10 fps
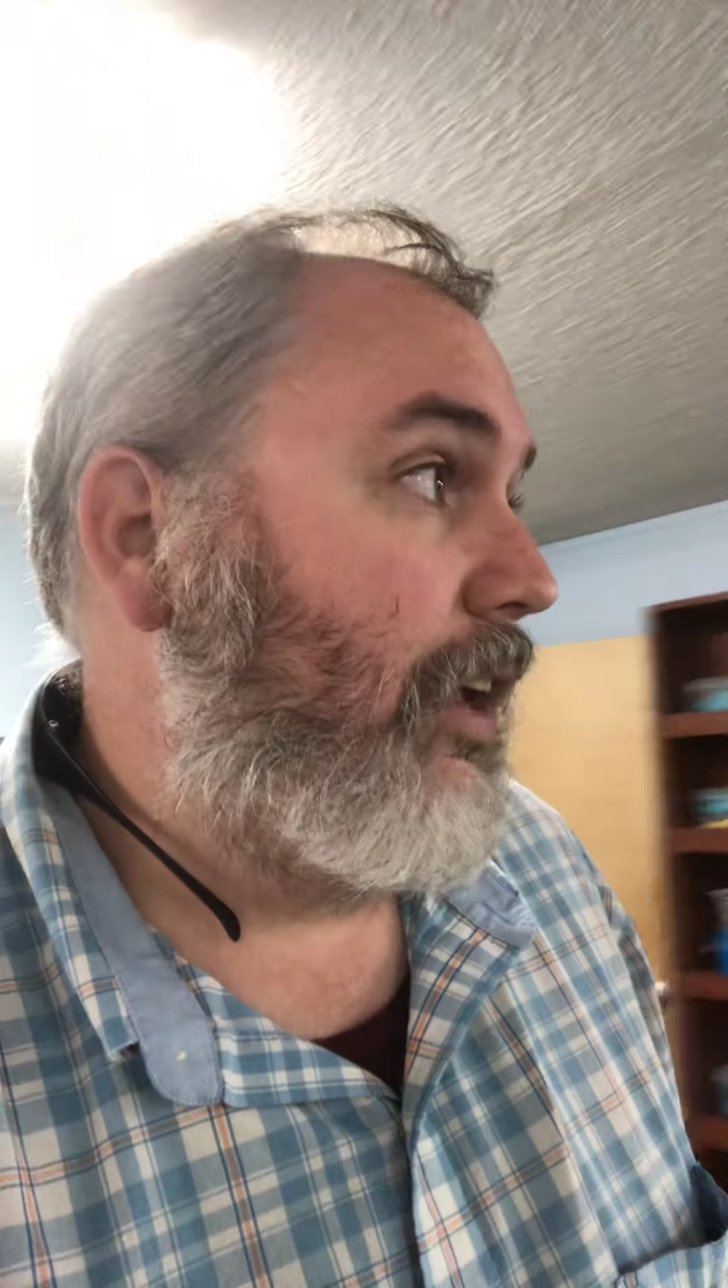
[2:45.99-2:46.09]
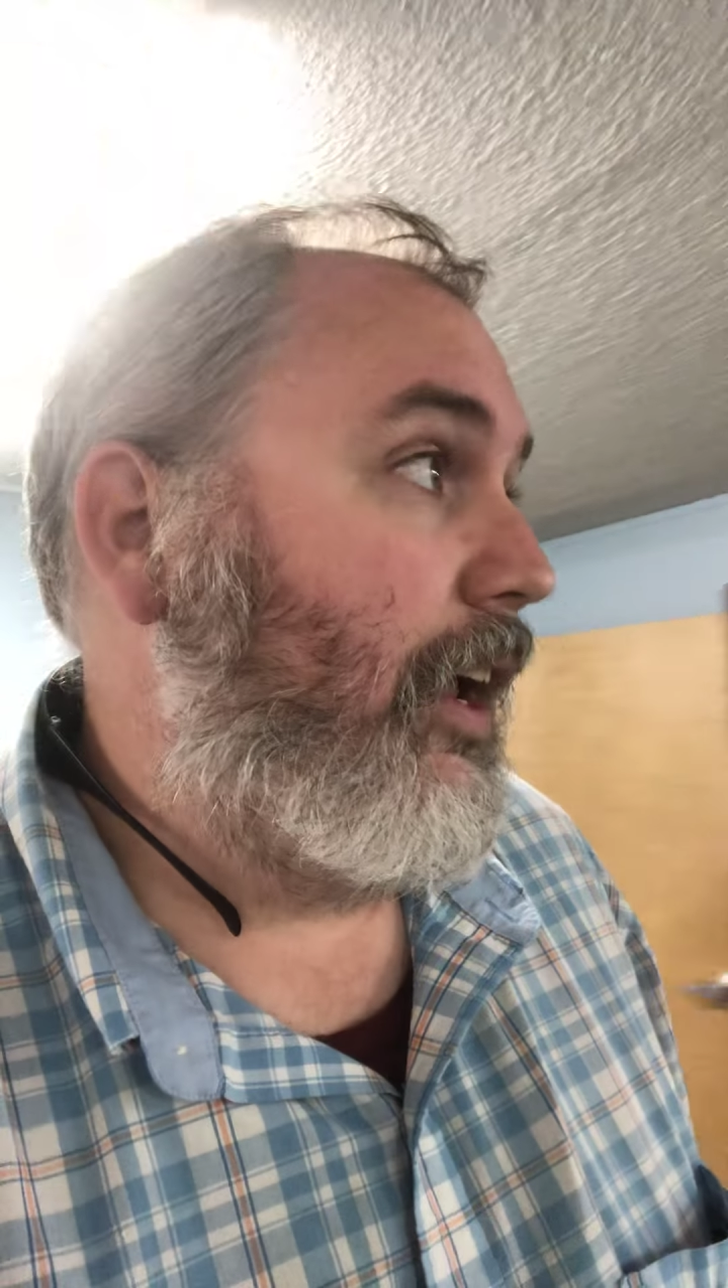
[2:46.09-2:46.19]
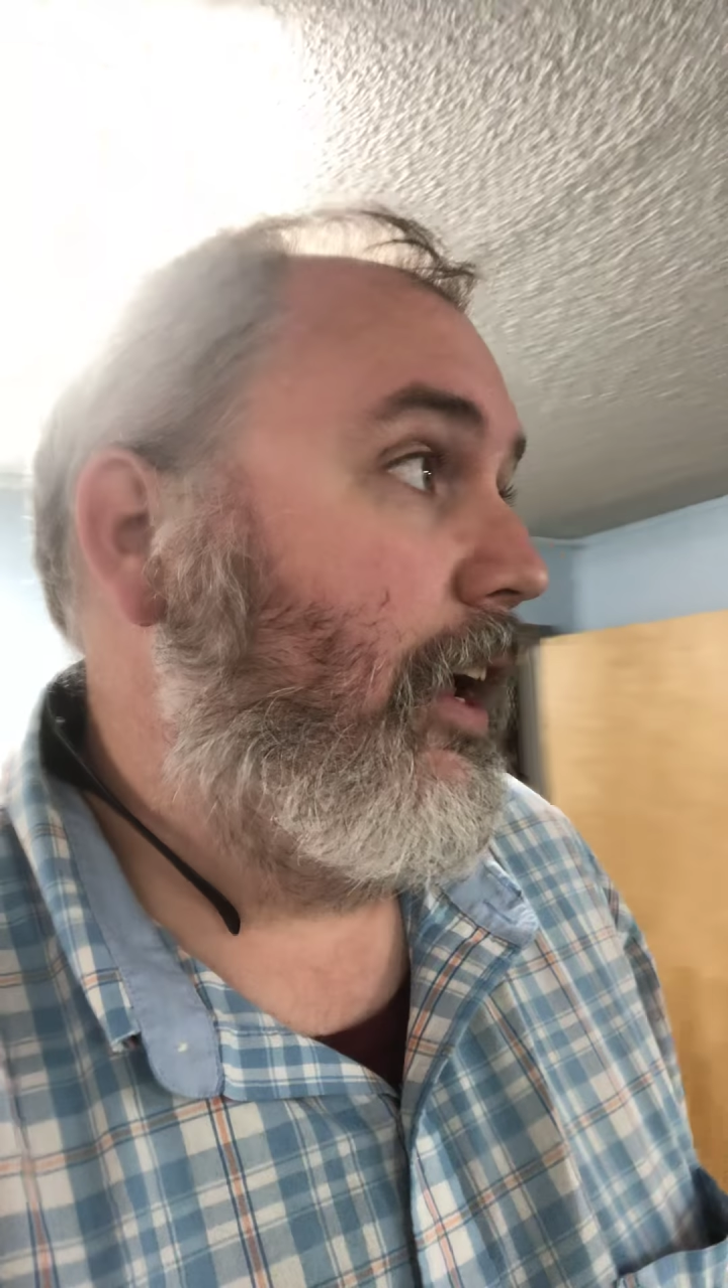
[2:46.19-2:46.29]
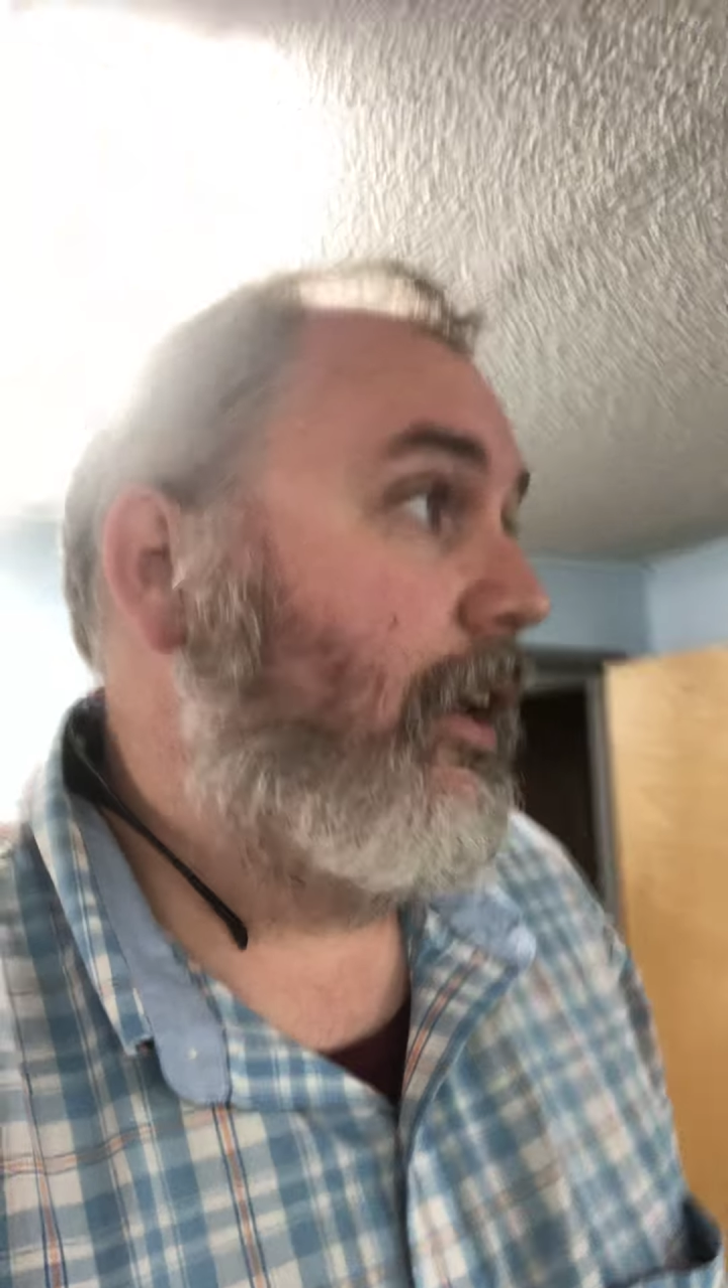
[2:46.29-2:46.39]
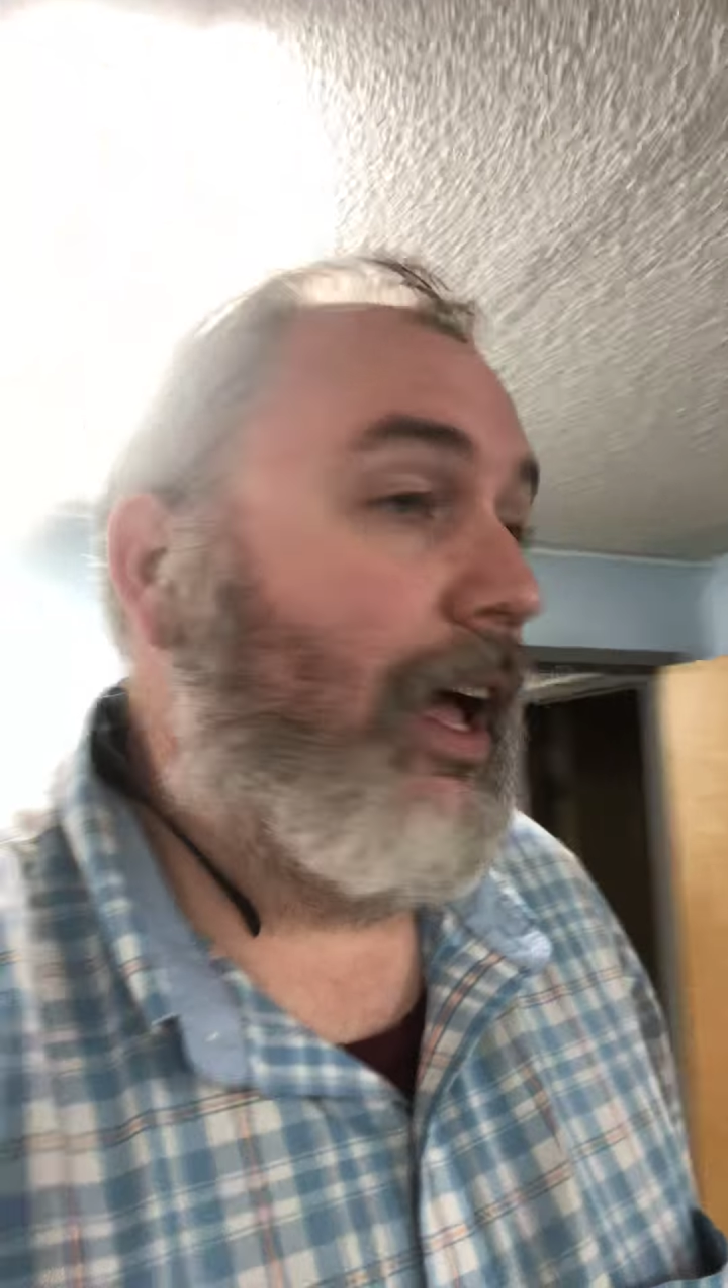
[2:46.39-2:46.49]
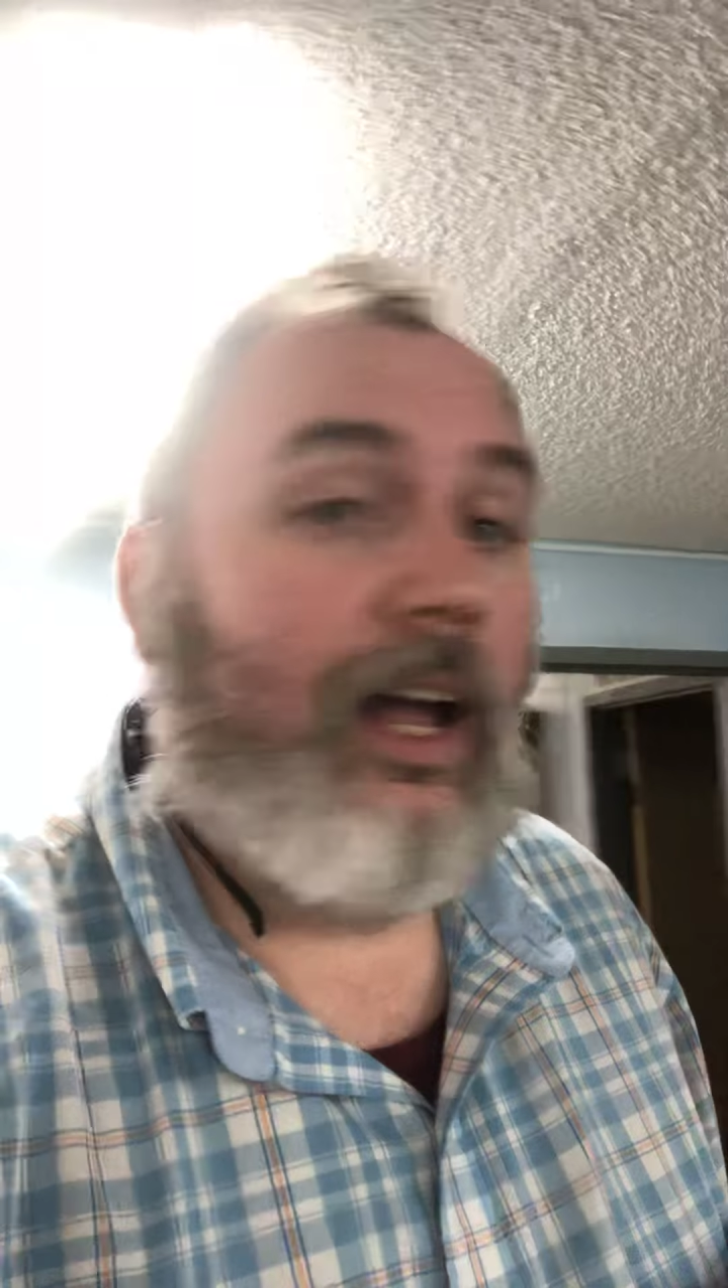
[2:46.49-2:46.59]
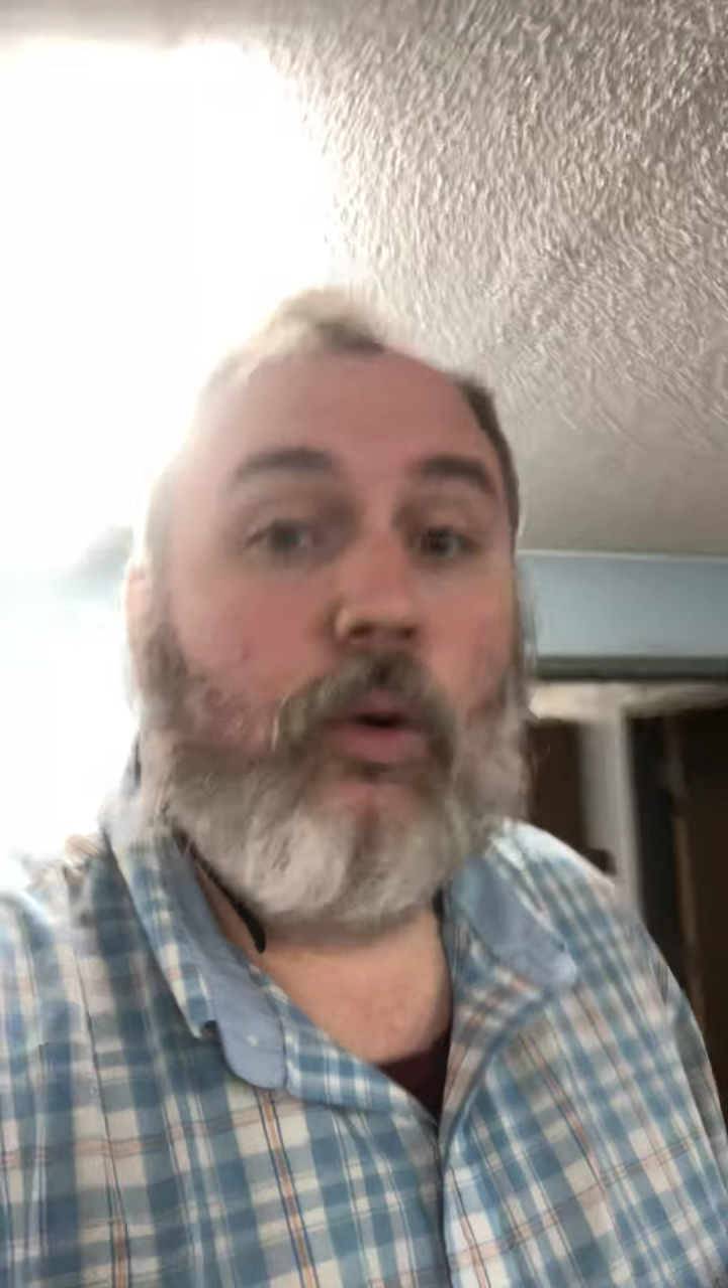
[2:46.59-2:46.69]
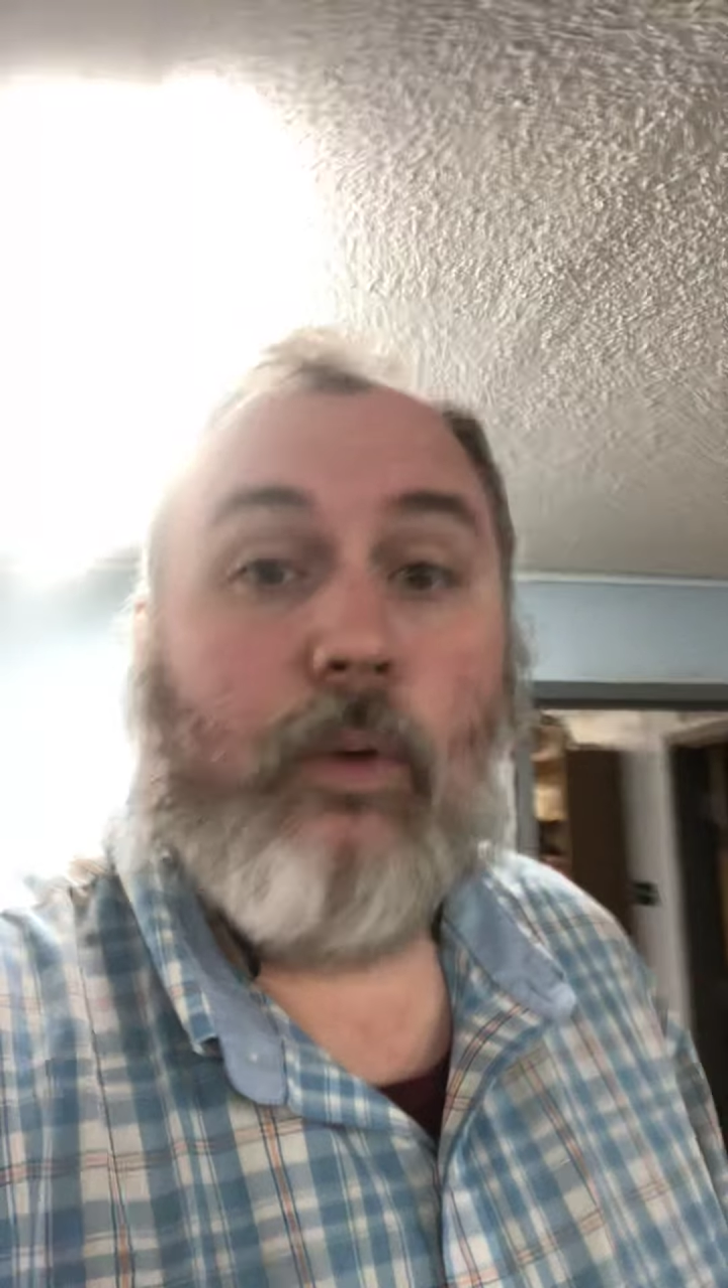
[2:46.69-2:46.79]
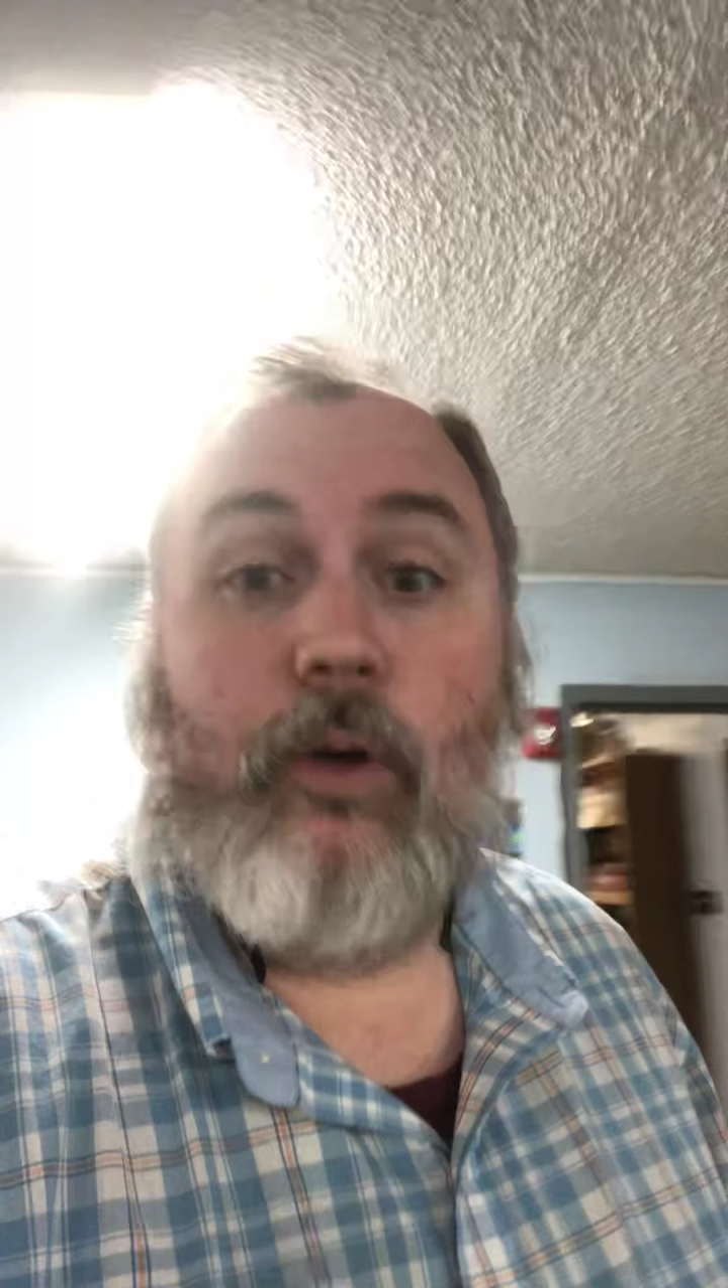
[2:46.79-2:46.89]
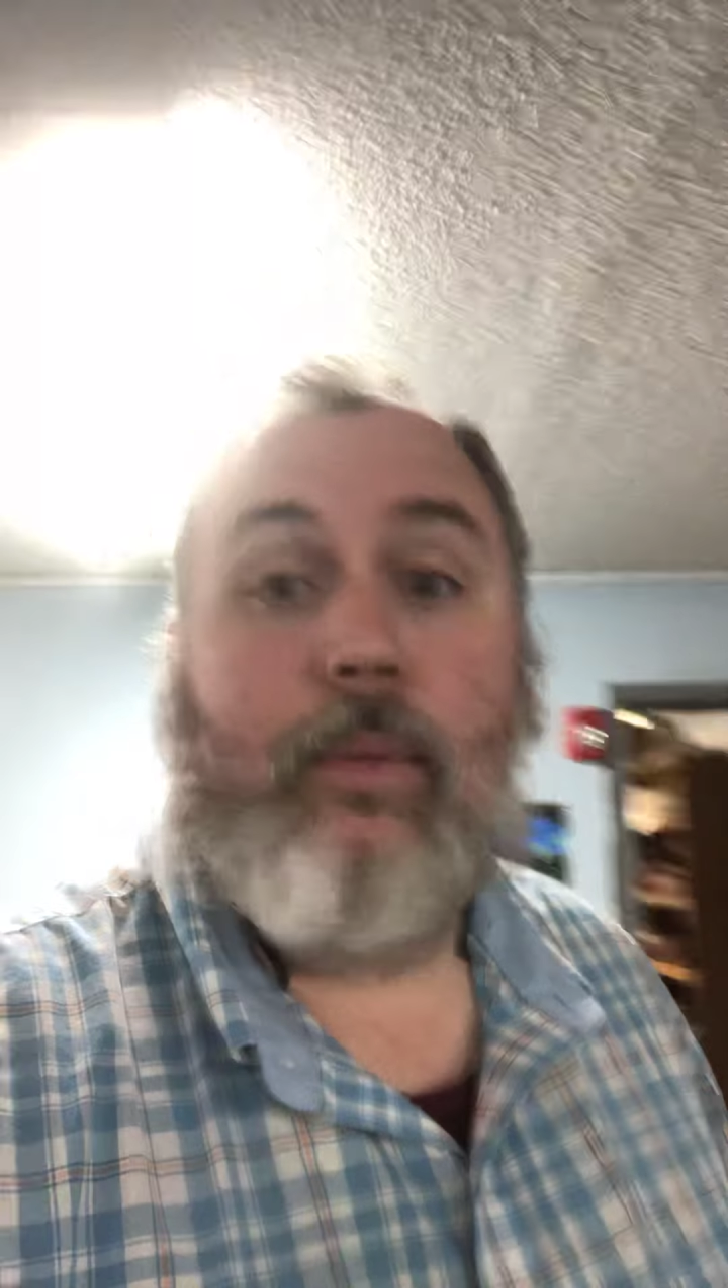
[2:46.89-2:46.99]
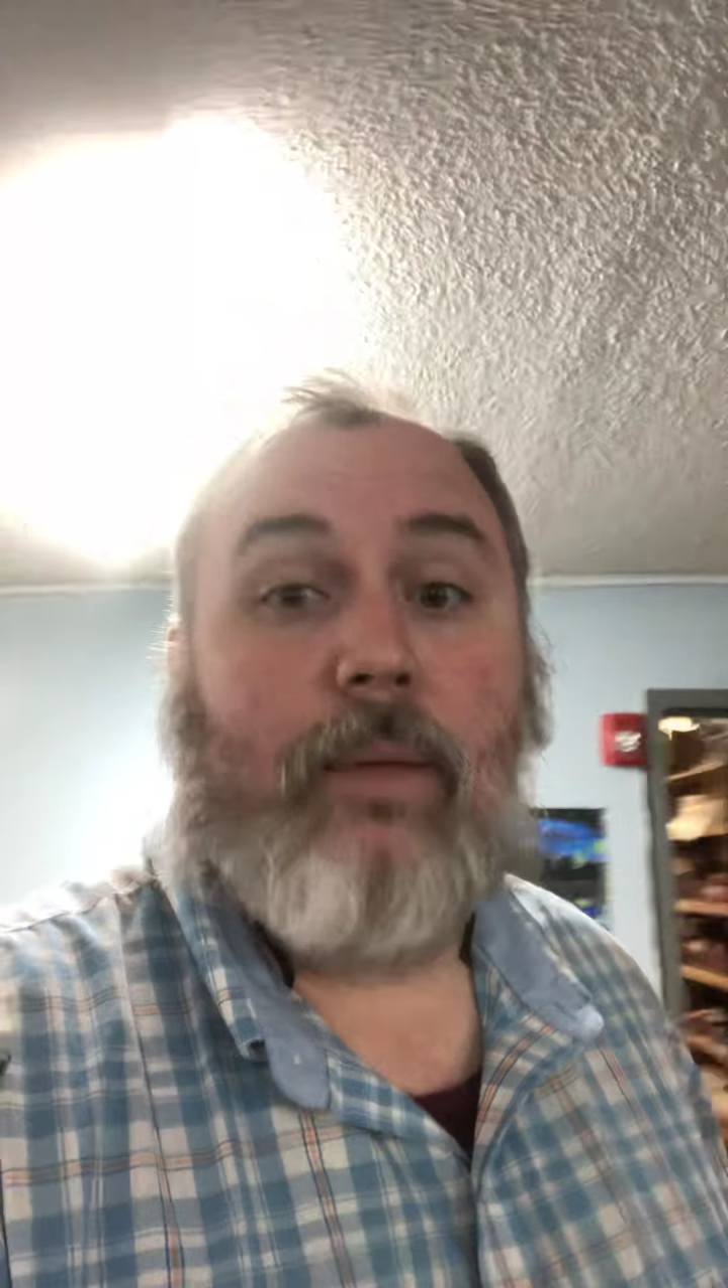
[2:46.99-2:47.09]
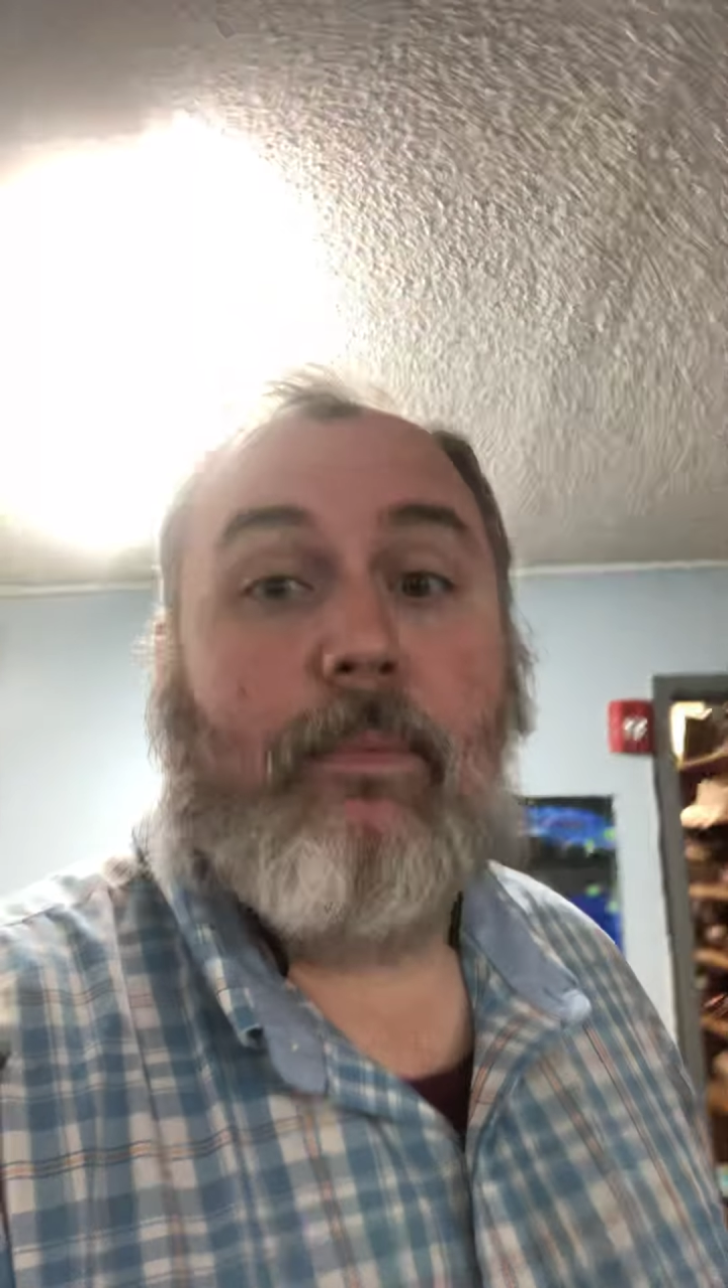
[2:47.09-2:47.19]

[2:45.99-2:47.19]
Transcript: And I will be